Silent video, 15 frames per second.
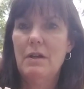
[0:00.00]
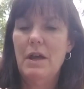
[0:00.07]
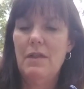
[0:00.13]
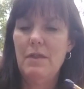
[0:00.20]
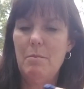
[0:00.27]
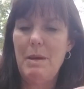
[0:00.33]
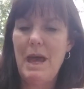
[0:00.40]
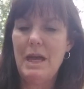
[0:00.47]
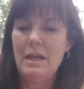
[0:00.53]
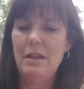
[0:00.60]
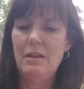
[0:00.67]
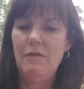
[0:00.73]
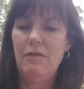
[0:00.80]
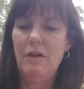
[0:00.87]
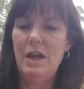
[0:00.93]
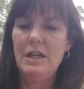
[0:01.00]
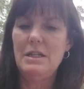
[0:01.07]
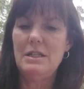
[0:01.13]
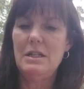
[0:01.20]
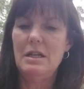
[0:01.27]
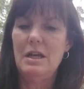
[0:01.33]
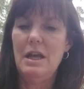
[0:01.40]
the back and the
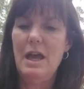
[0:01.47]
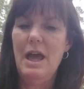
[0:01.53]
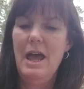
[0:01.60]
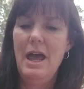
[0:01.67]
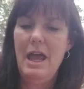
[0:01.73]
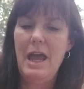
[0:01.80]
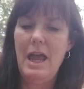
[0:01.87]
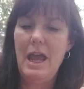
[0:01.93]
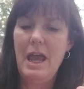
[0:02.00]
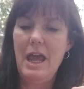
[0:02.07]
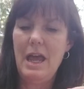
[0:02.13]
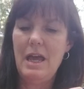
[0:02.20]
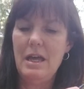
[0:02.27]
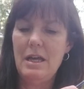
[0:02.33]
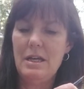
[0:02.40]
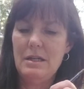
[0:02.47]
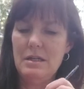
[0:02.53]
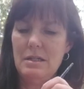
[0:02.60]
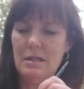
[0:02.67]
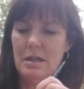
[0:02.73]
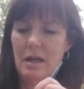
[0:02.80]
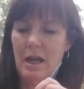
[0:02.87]
front,
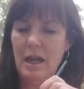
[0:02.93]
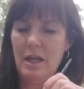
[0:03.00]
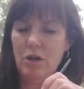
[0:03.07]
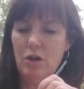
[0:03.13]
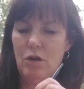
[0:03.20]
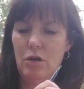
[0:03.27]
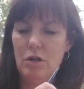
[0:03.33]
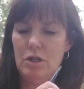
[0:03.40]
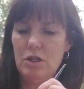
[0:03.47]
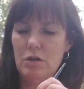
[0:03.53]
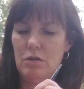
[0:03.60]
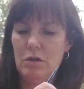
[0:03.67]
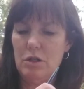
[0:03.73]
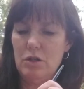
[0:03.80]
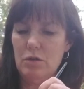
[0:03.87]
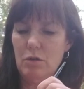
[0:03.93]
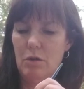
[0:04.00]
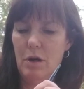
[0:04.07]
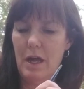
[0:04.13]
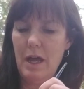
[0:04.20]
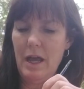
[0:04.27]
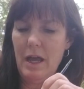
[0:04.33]
and I encourage you to
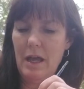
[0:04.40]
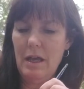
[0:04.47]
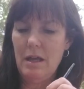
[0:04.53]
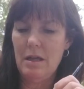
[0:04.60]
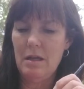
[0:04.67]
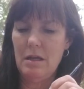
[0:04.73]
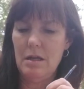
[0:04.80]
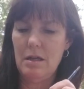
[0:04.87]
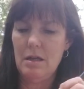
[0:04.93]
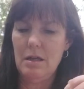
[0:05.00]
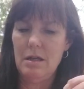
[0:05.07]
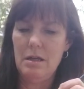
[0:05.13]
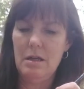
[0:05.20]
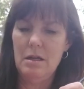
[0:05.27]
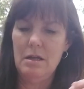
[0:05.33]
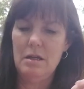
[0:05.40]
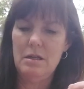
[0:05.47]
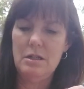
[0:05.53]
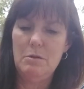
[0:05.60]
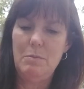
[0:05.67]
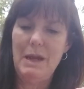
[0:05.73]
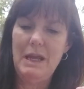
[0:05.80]
try
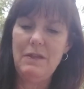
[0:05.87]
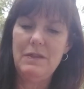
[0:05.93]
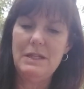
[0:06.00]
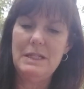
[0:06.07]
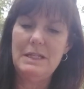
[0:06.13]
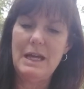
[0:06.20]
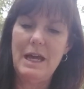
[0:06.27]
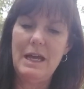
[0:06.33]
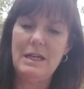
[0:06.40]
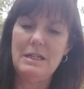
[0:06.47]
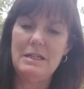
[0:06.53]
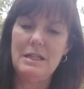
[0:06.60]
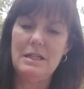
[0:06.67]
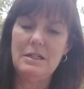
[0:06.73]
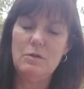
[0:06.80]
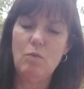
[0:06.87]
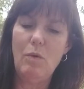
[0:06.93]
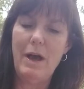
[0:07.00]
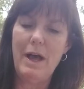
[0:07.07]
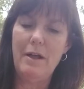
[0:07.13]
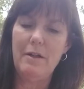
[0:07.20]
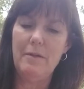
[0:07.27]
paint the sides as
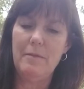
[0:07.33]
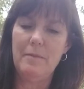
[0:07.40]
well.